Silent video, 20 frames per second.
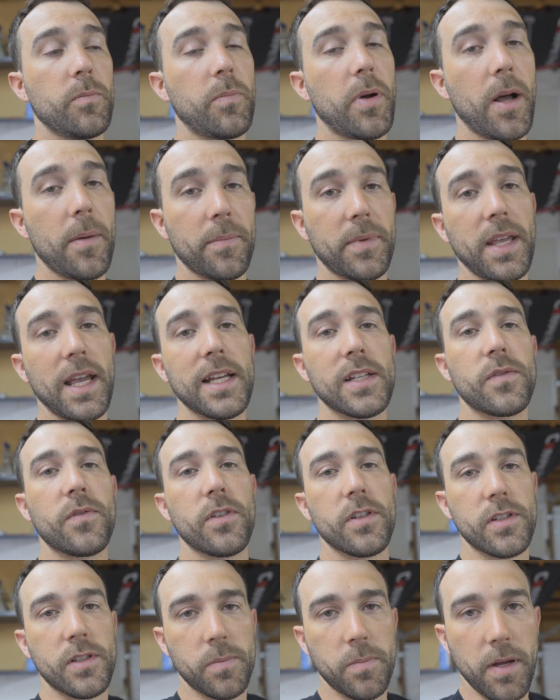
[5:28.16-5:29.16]
pump gas
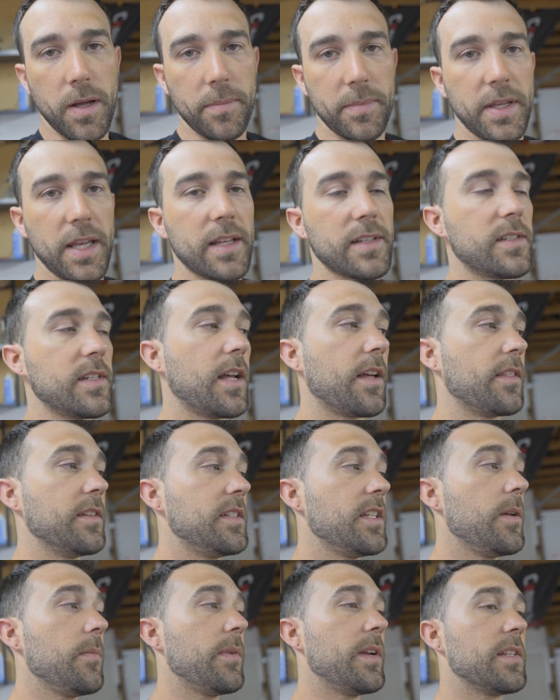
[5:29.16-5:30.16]
versus pump gas. Now, the
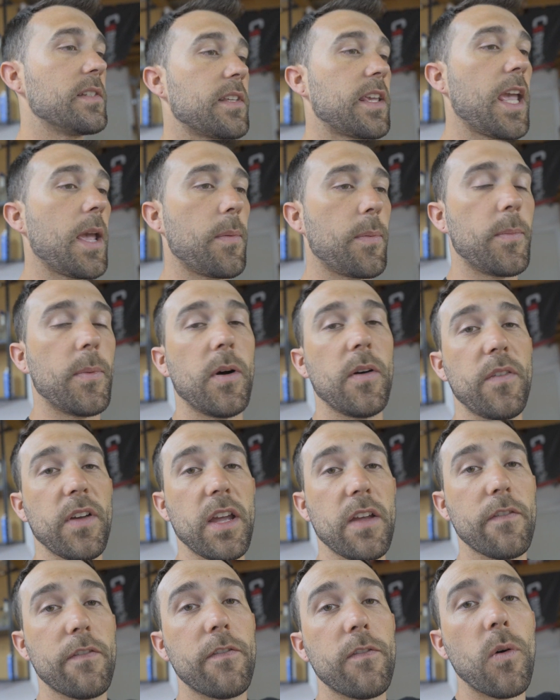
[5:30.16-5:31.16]
Demon is capable of
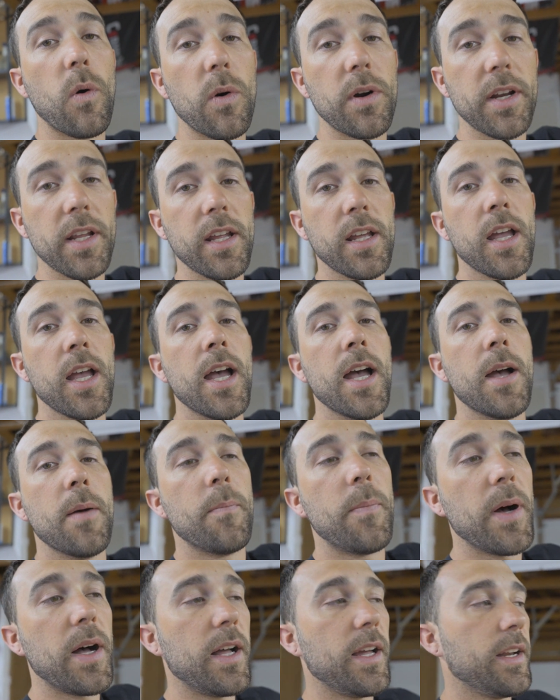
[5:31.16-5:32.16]
840,
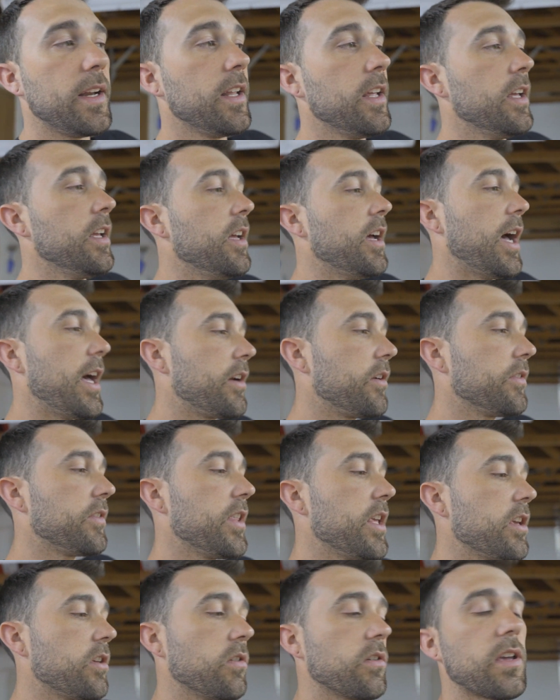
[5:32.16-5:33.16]
but I
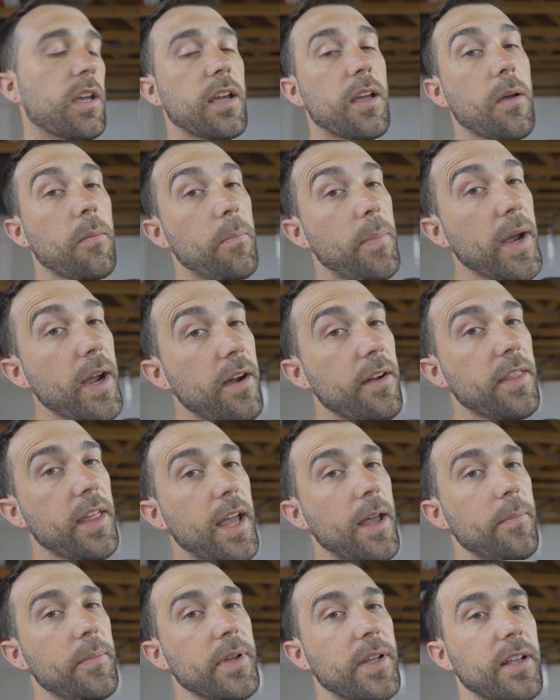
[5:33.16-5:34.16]
don't think you can compare
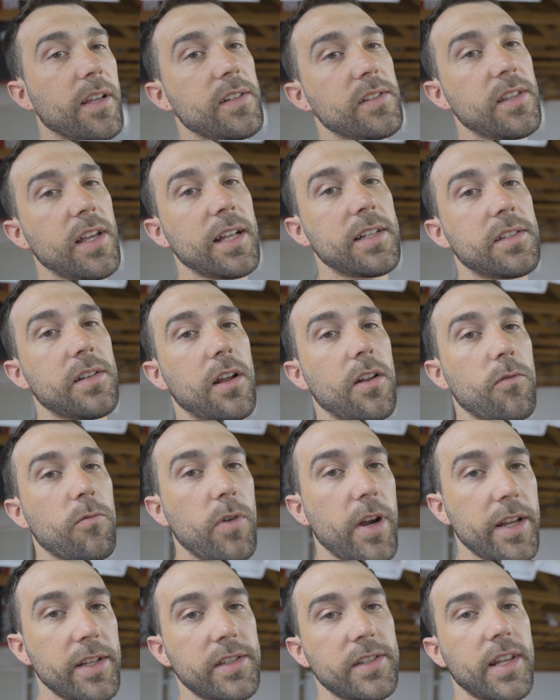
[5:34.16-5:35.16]
that because that's on
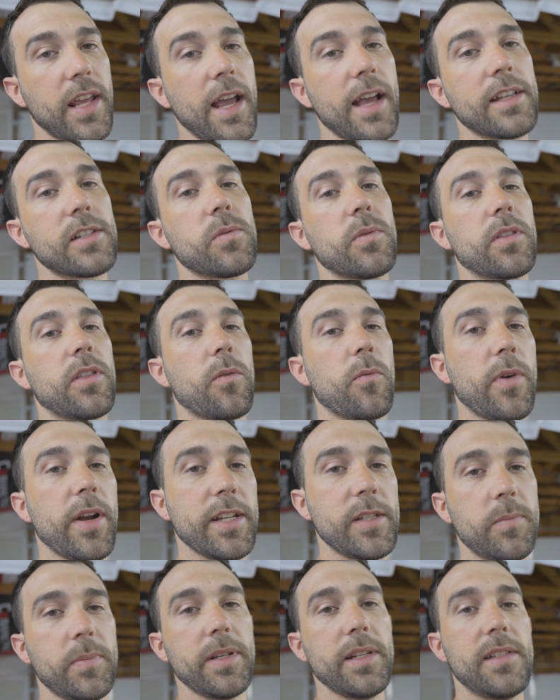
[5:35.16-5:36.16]
race gas with a
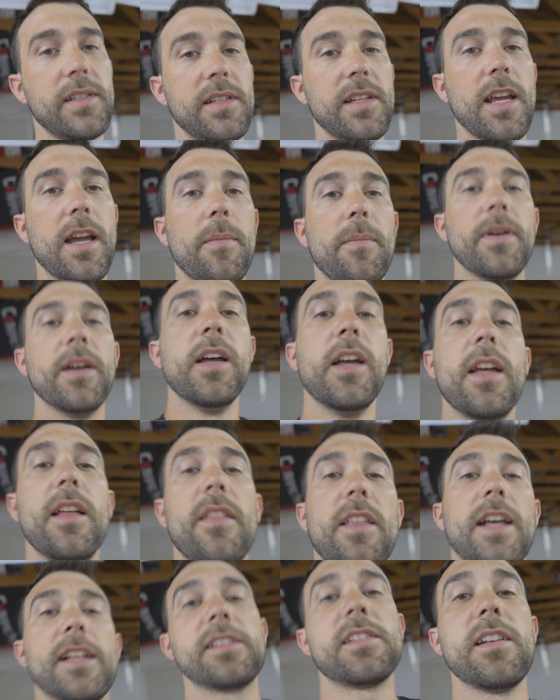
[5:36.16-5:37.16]
race PCM.
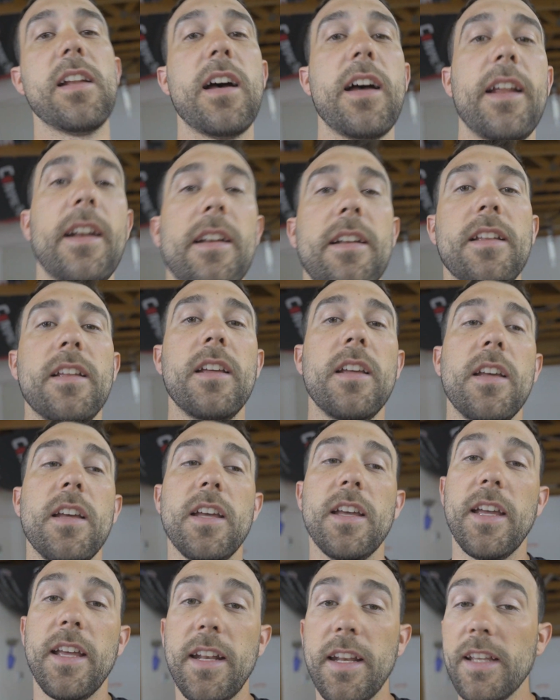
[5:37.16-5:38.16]
That's not
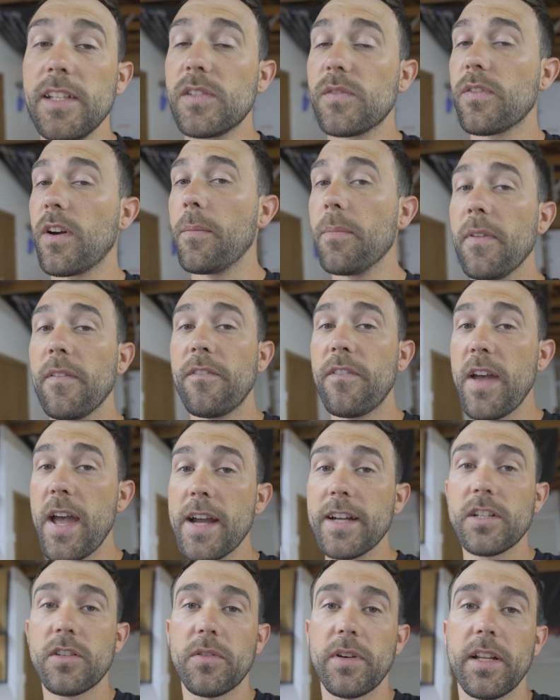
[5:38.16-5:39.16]
it is from the
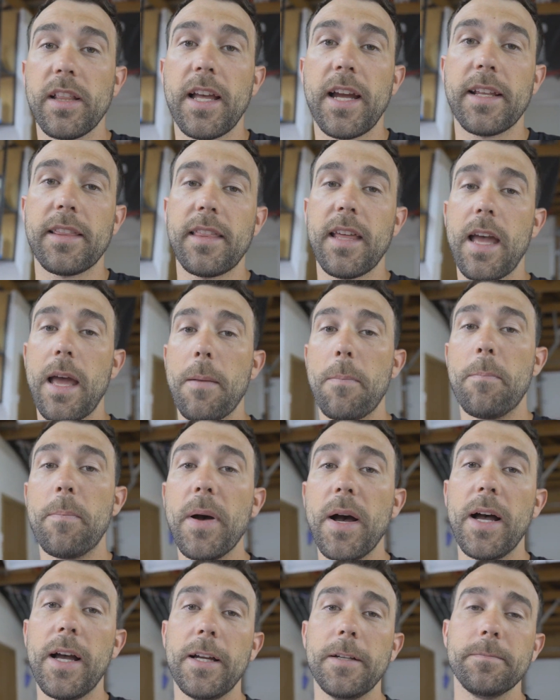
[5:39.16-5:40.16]
factory like that,
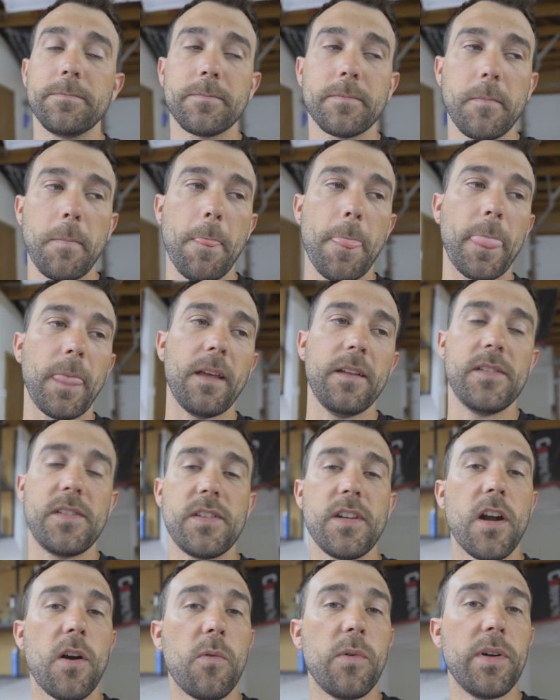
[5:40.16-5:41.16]
but
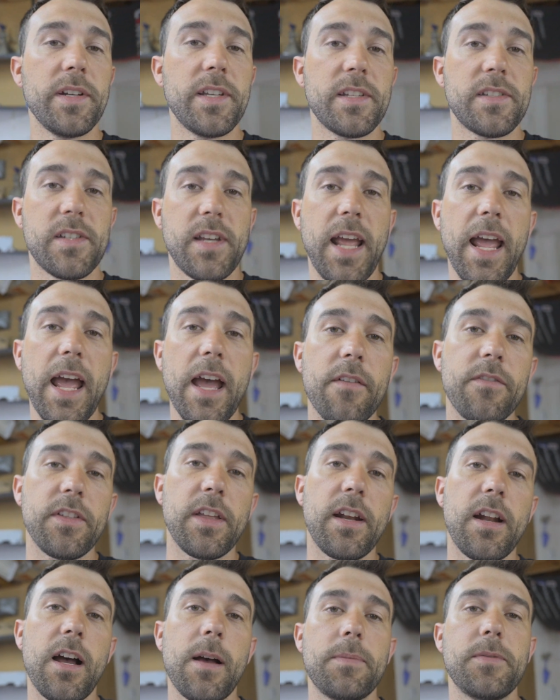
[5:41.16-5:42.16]
ZR1 doesn't have
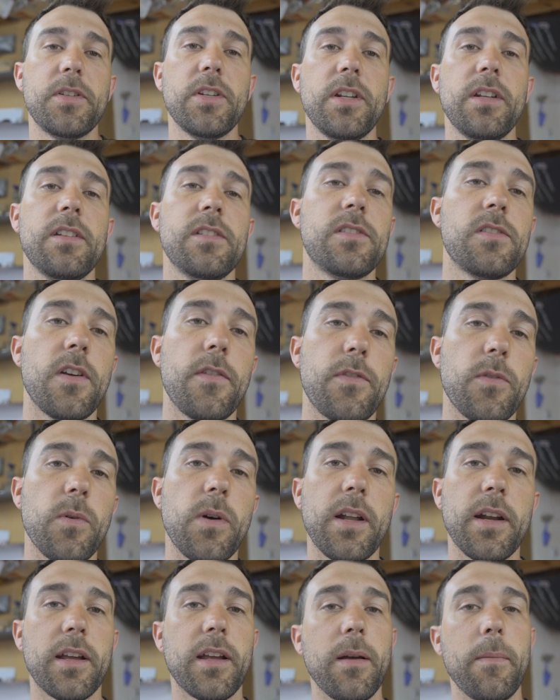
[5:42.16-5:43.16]
that option, so if you
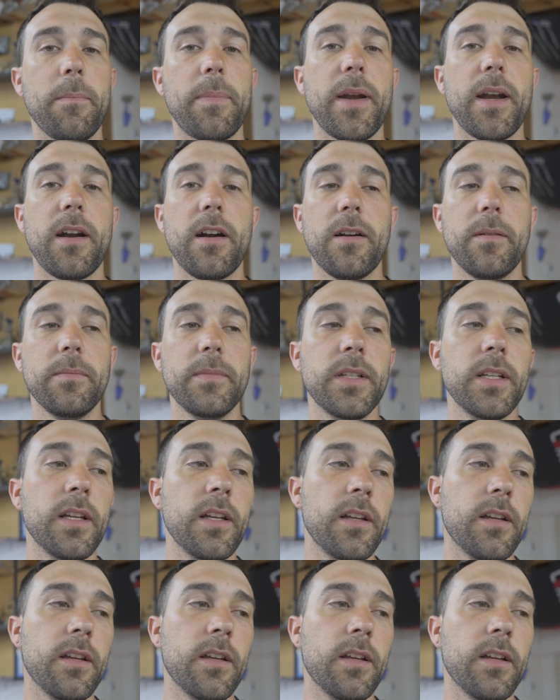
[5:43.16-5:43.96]
want to compare them